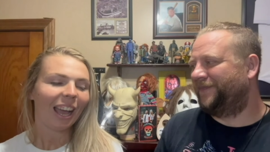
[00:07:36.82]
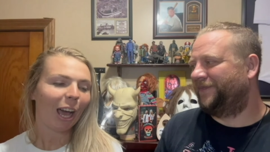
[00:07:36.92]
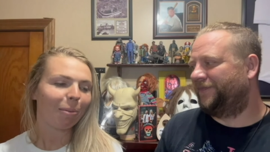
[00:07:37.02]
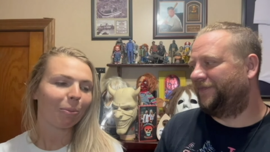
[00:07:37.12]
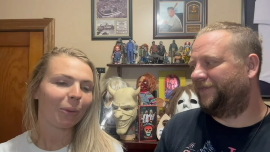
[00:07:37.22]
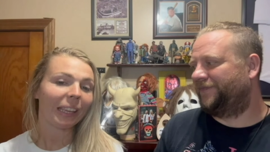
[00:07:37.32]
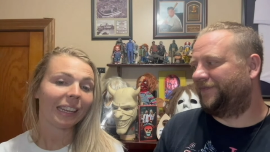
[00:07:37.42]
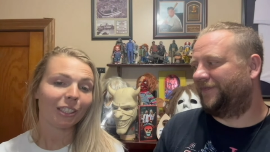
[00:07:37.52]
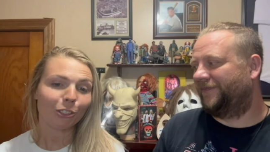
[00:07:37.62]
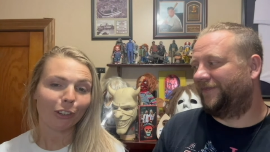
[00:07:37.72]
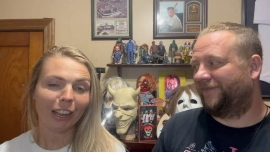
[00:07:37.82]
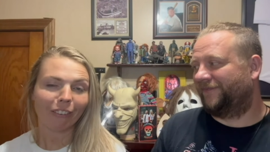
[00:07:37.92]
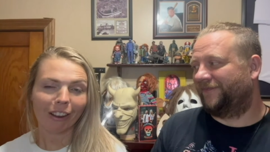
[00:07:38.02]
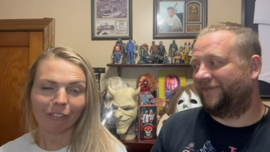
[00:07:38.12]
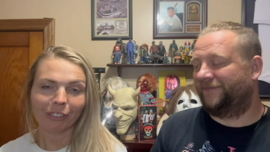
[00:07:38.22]
Speaker 1: Um, we get a direct
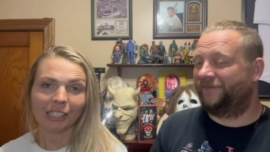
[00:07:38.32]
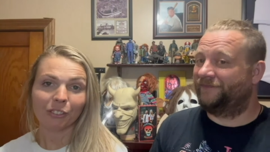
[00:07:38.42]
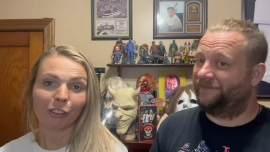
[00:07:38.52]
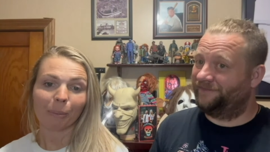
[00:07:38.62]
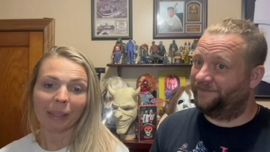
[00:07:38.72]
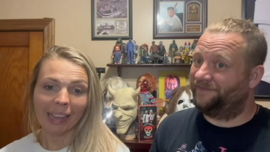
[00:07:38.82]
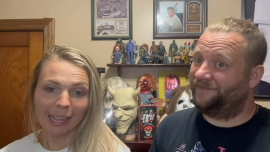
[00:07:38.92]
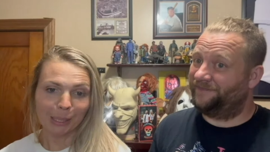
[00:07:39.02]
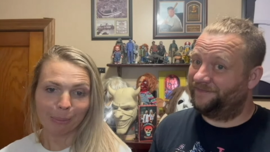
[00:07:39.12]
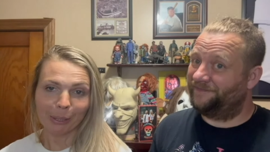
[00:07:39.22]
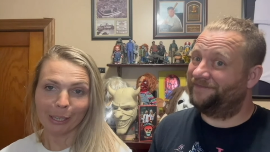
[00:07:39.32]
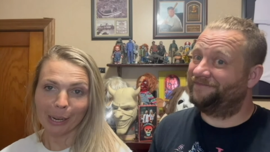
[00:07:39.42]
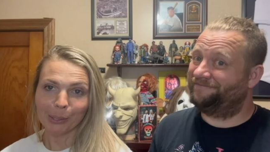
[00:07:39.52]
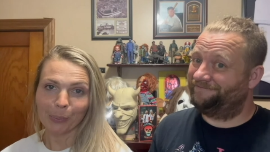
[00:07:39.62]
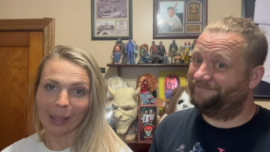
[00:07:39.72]
reference from Casper
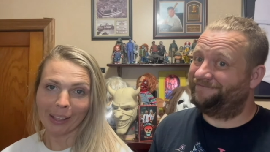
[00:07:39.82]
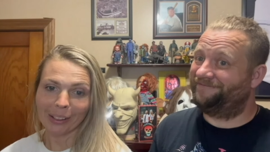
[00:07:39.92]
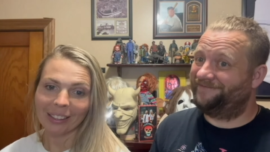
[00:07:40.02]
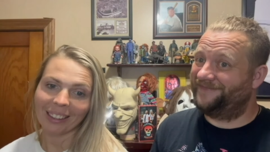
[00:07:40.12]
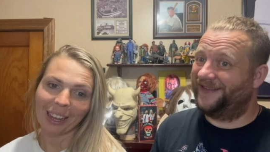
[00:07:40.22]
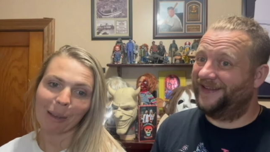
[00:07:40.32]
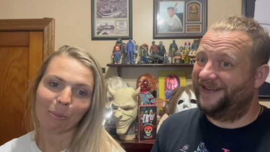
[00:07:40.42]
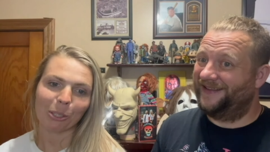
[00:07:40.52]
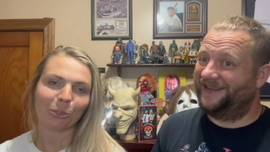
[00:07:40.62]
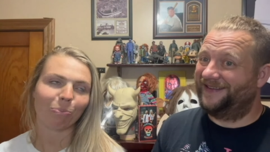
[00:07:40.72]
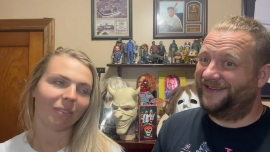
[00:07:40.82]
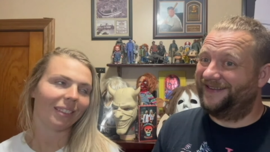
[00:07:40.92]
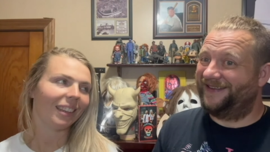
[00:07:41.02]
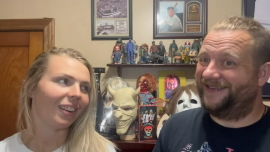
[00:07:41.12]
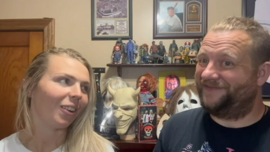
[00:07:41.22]
as well, um, which,
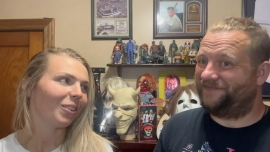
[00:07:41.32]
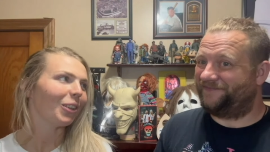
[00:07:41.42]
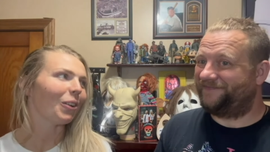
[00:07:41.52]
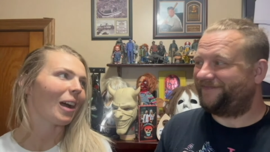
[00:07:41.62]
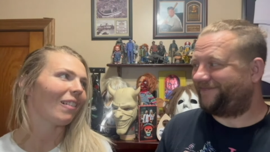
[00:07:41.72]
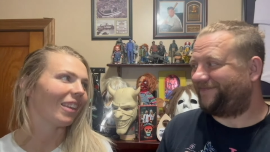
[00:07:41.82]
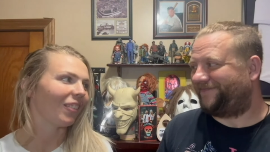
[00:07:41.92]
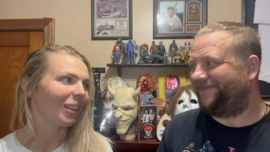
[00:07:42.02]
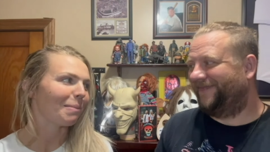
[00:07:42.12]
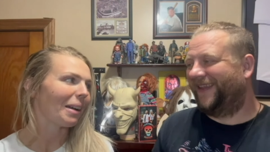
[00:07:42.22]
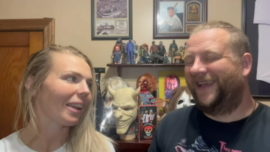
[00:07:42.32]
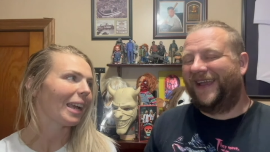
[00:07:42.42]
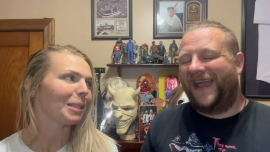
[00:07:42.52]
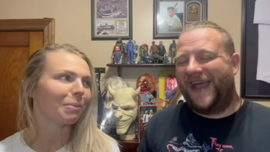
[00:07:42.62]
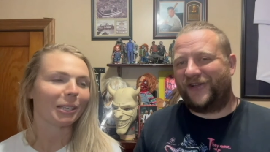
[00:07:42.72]
you know, you know how I feel about
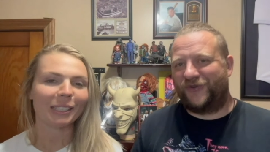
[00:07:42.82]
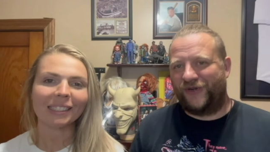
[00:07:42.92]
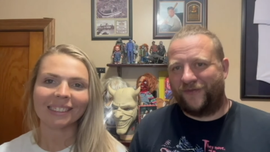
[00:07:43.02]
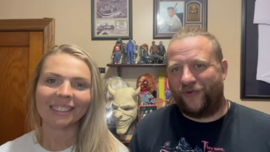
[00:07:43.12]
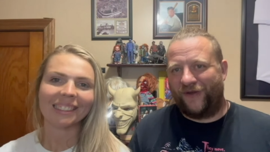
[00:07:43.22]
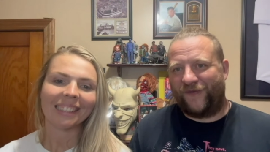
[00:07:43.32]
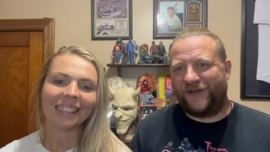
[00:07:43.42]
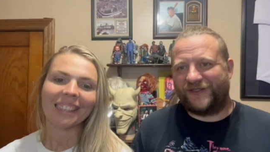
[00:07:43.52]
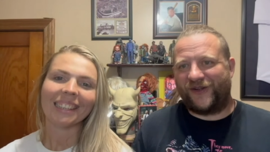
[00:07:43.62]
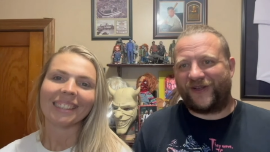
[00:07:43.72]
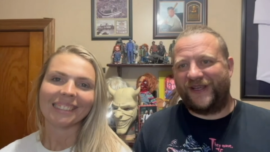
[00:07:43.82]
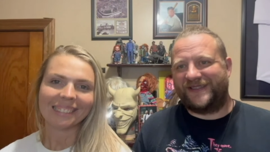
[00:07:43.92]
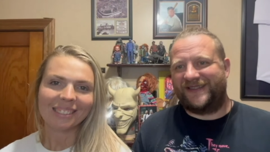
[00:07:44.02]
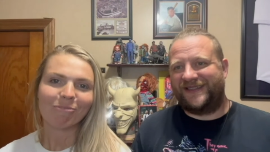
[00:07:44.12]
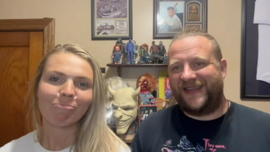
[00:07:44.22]
Casper.
Speaker 2: Astrid and her boyfriend start
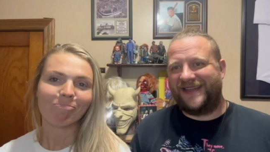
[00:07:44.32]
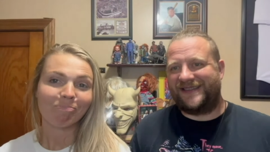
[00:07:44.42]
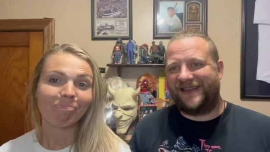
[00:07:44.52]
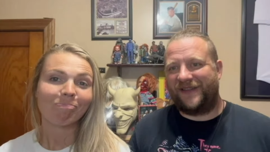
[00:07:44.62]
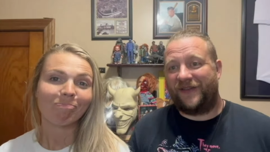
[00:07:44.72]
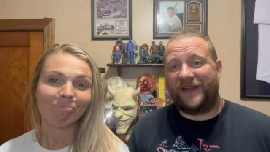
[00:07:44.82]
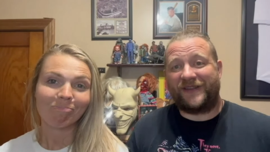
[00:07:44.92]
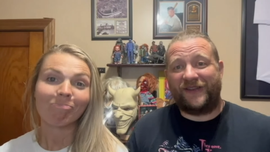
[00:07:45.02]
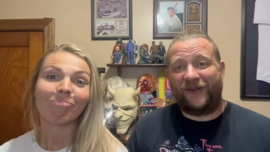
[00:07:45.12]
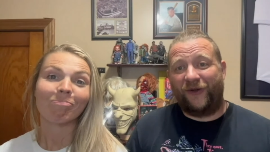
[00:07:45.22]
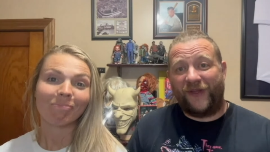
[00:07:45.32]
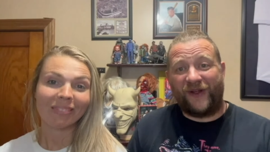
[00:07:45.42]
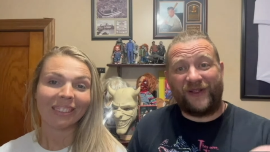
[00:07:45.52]
kissing and dancing, and then the next thing you know, they